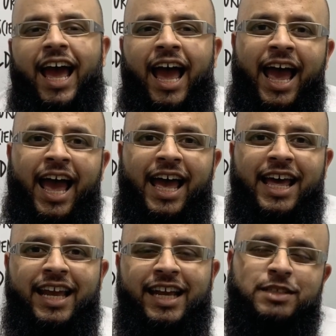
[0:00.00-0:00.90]

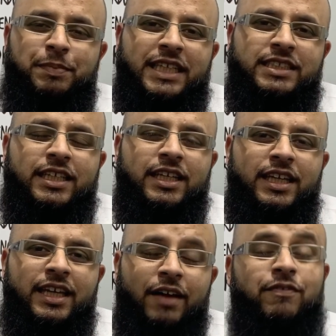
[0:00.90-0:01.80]
and it's
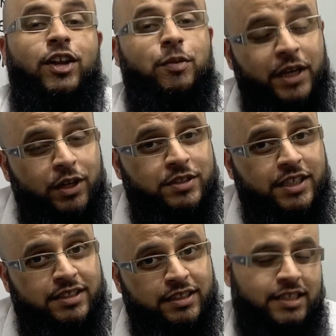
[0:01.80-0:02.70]
basically a Filipino
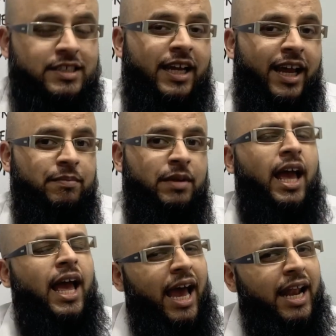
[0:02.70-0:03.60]
sister this time,
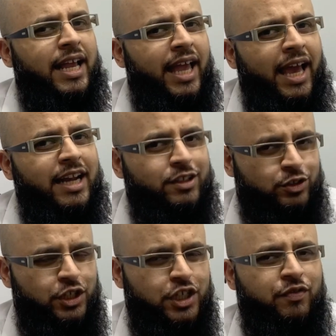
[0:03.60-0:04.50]
and again,
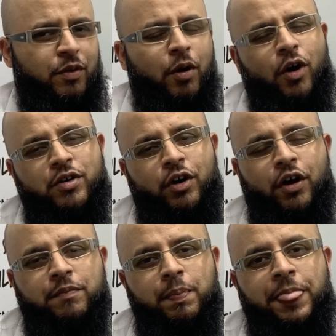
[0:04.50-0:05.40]
she's from Hong Kong.